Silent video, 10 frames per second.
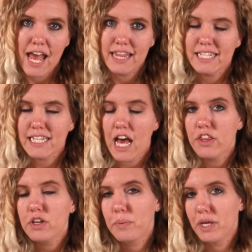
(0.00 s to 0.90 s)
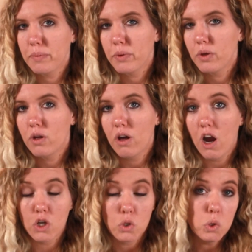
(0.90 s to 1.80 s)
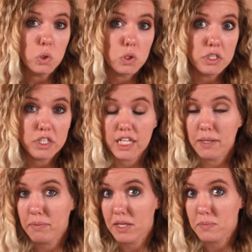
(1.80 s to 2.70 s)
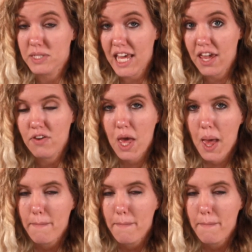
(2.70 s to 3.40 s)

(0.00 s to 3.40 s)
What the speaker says: and these other people are cool, they're keeping him safe,